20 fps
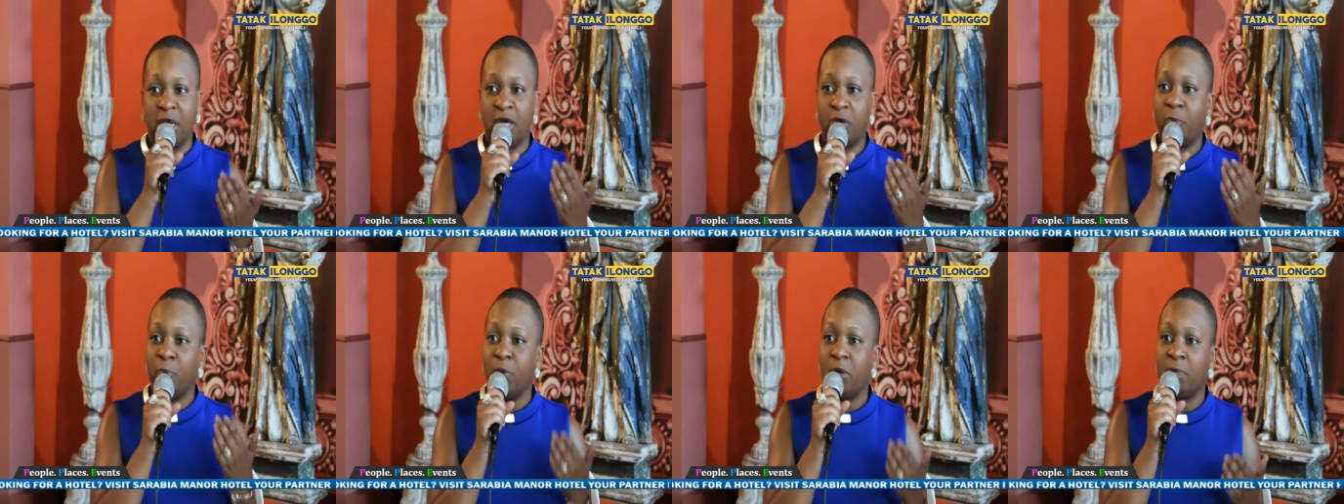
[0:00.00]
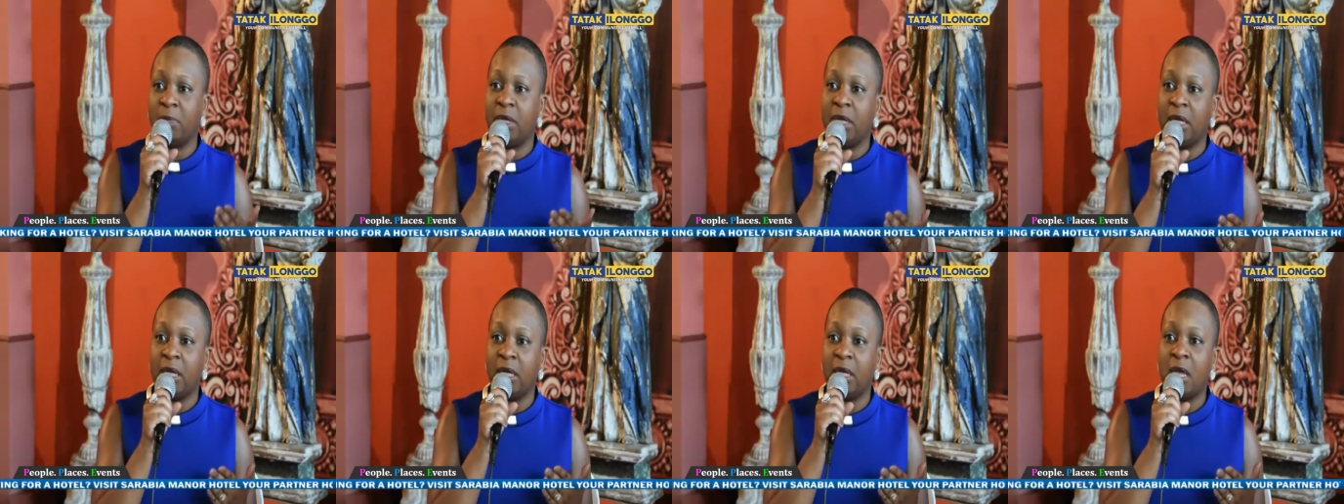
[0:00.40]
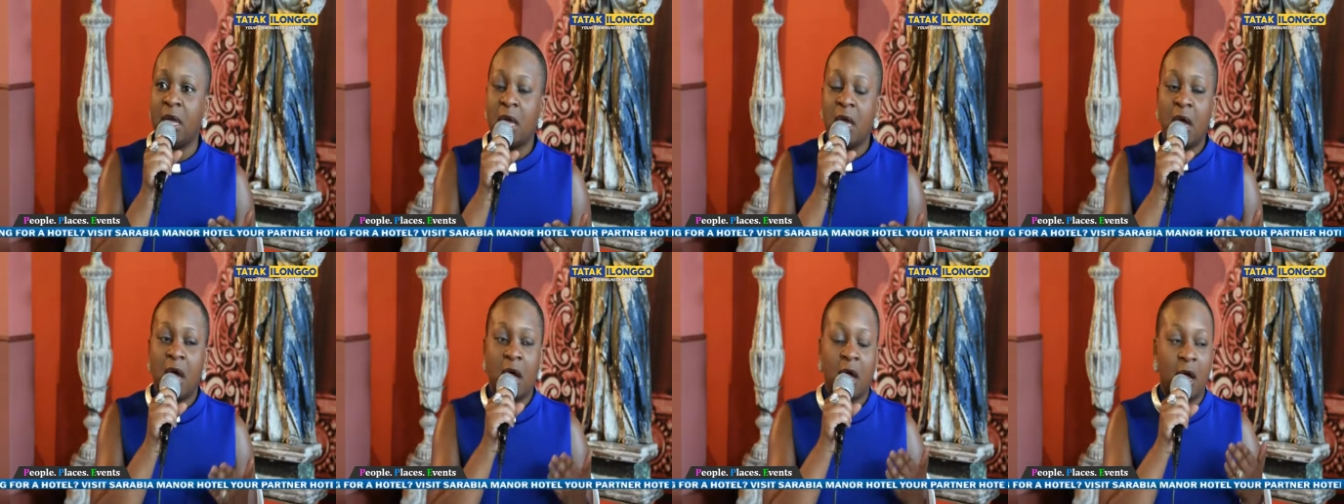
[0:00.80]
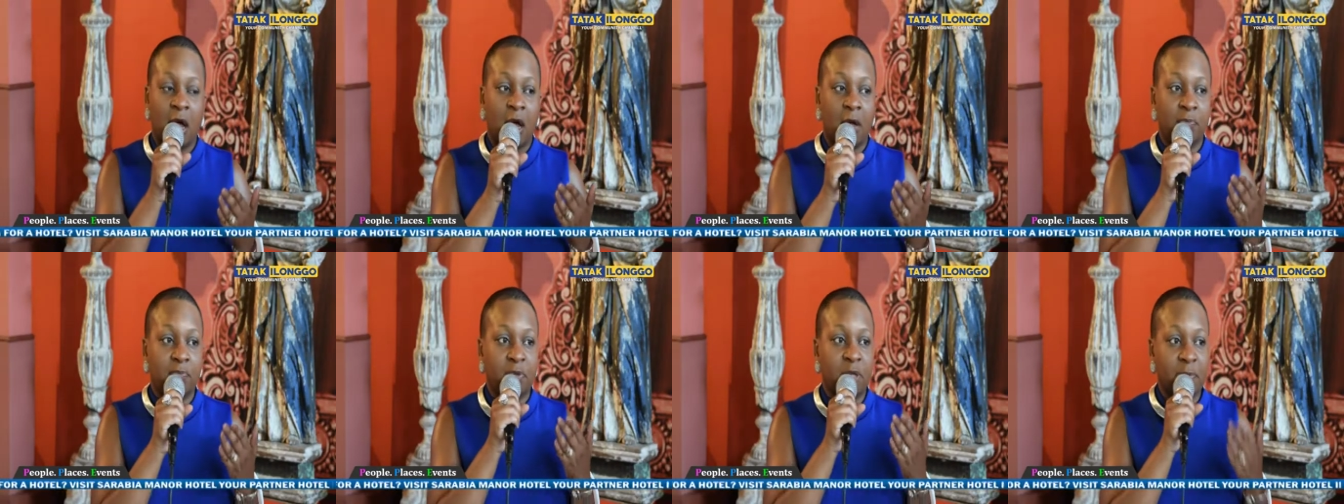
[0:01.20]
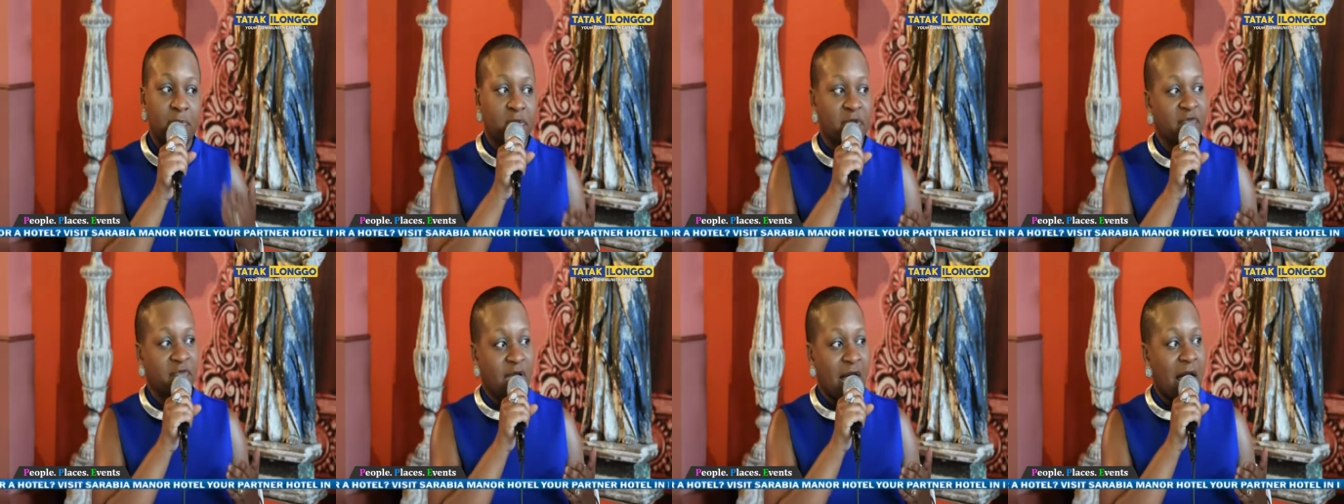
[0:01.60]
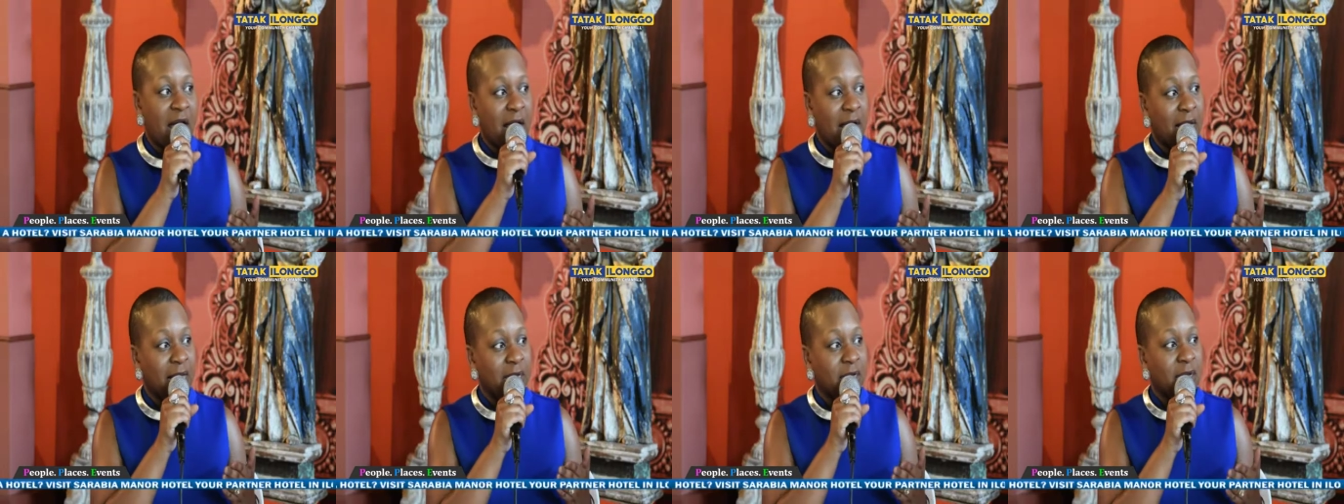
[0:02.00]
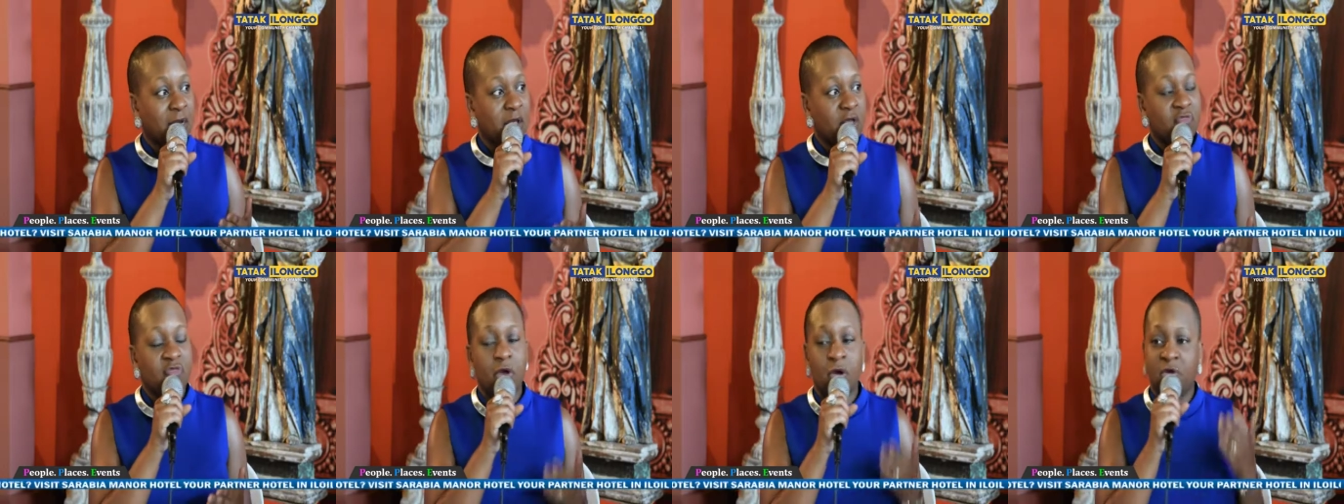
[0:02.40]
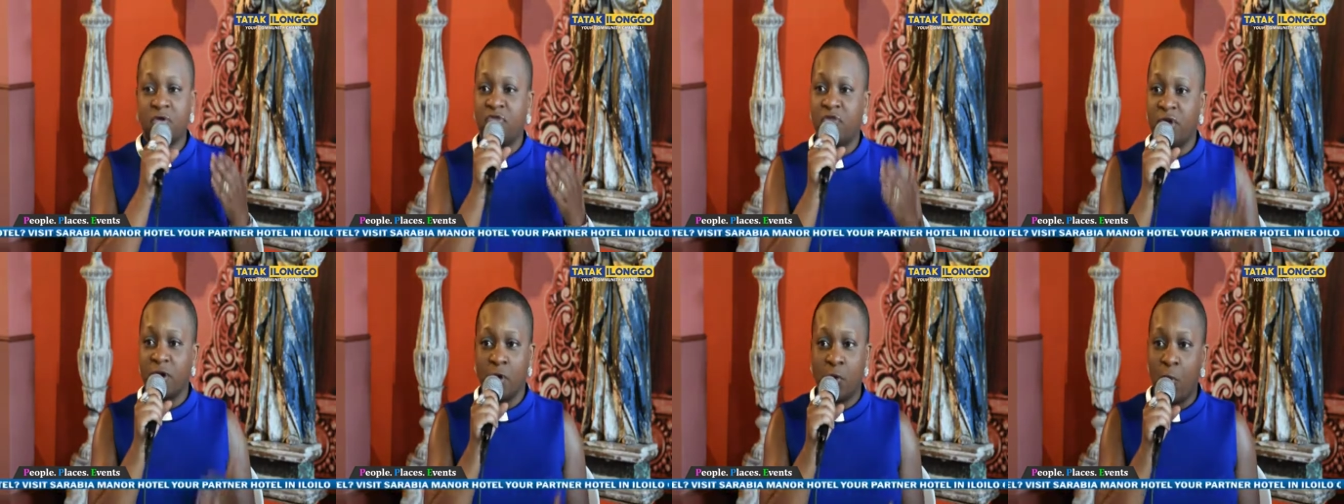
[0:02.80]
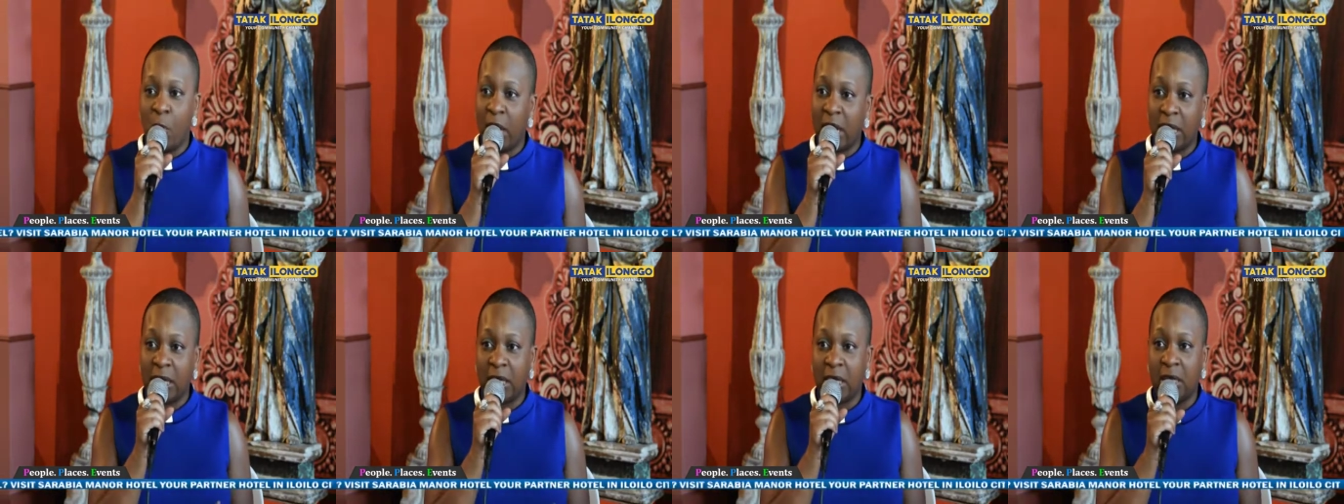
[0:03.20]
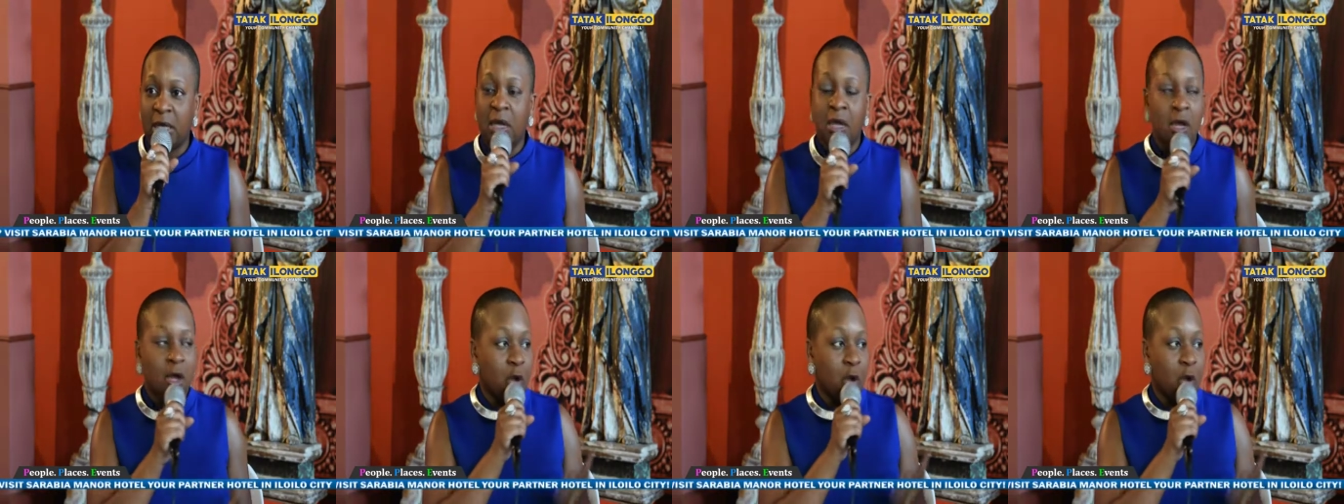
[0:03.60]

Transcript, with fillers: and women and uh, people of God that are there waiting.